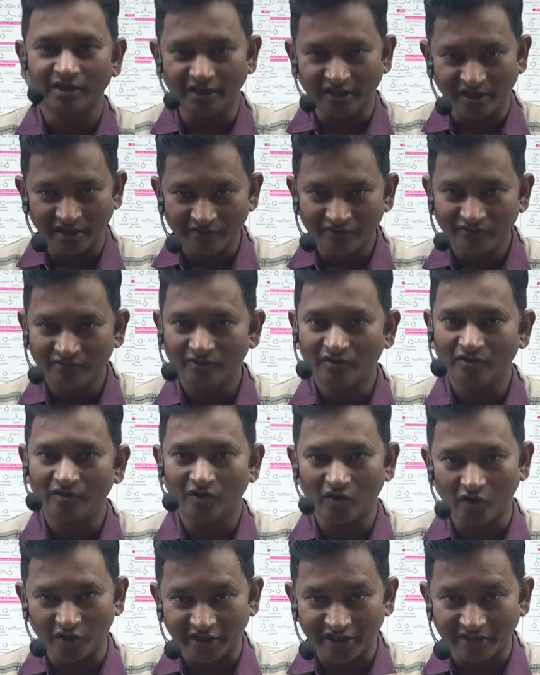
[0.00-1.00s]
give
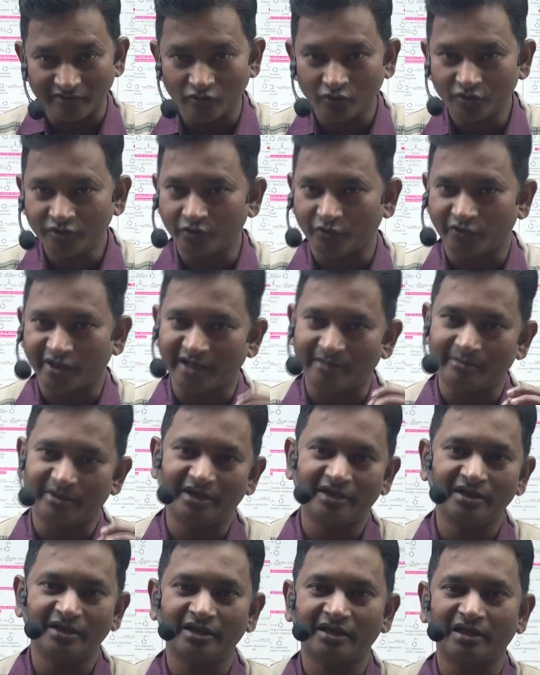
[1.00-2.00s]
or devote your time
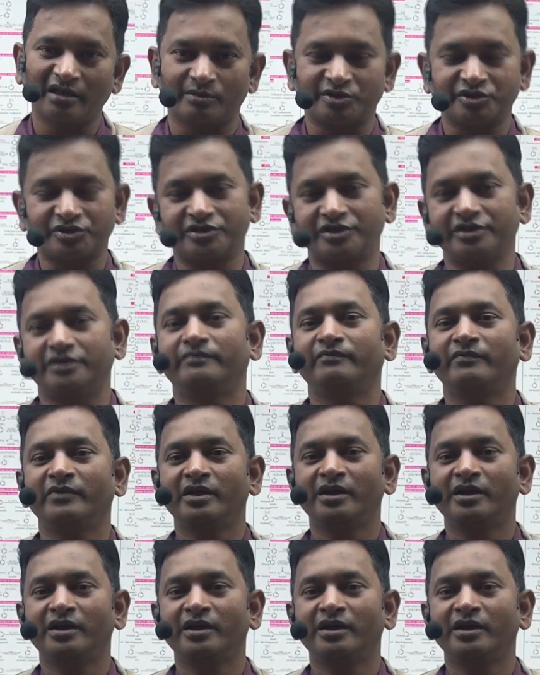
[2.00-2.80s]
in chemistry.